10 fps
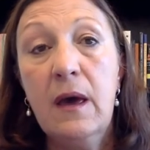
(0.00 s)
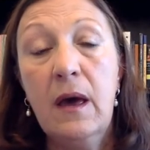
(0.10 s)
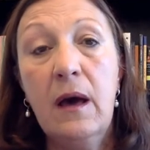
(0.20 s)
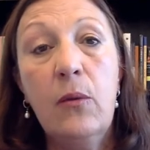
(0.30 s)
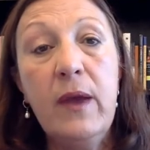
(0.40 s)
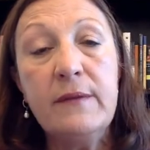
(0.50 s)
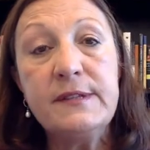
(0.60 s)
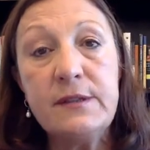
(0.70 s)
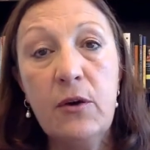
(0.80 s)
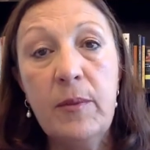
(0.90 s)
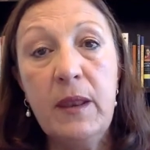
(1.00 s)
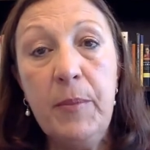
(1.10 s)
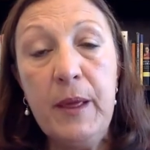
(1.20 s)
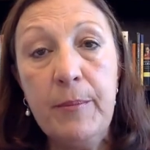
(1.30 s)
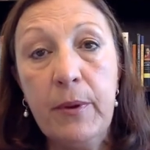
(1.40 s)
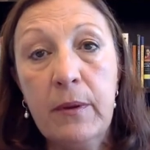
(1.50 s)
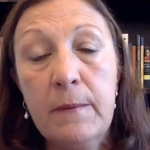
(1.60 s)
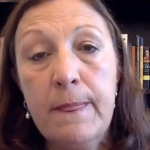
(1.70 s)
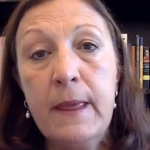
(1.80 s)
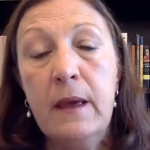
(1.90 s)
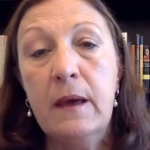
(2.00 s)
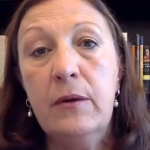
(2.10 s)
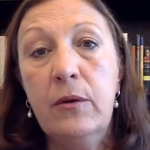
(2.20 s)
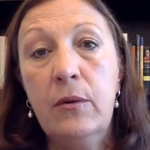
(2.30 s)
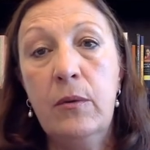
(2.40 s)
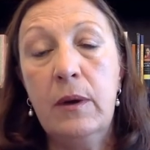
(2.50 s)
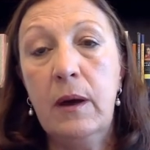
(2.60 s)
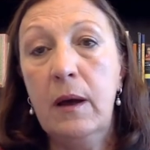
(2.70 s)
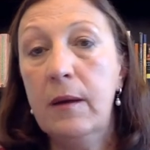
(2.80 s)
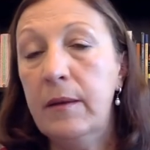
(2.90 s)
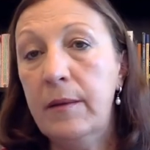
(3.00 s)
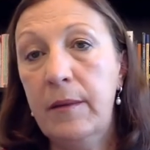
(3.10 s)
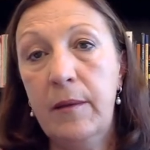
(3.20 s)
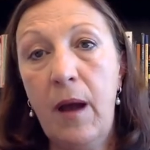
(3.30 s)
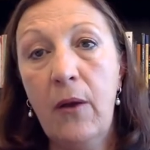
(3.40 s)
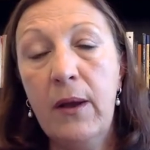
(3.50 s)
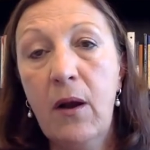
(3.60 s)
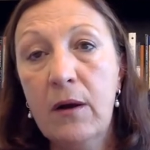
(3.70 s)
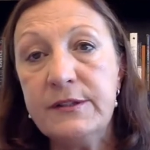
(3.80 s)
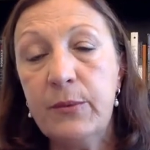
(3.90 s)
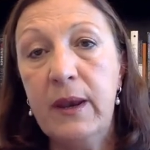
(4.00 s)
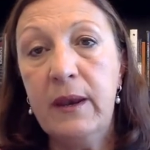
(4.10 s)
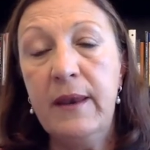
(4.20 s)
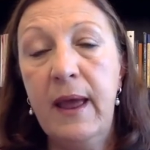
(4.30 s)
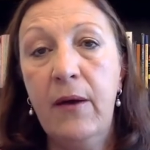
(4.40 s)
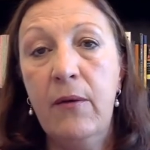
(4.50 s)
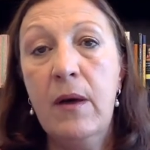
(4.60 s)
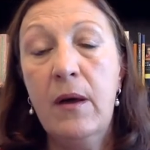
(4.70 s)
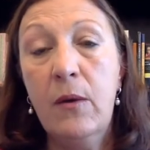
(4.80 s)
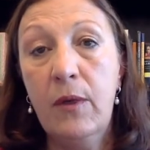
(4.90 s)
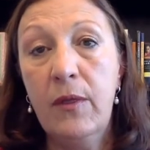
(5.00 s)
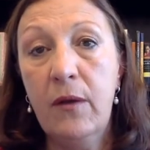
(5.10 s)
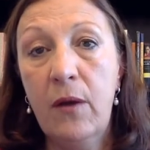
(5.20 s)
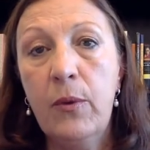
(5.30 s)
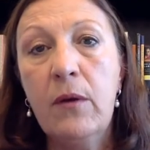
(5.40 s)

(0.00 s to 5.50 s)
We have so many people who are incarcerated now where there are real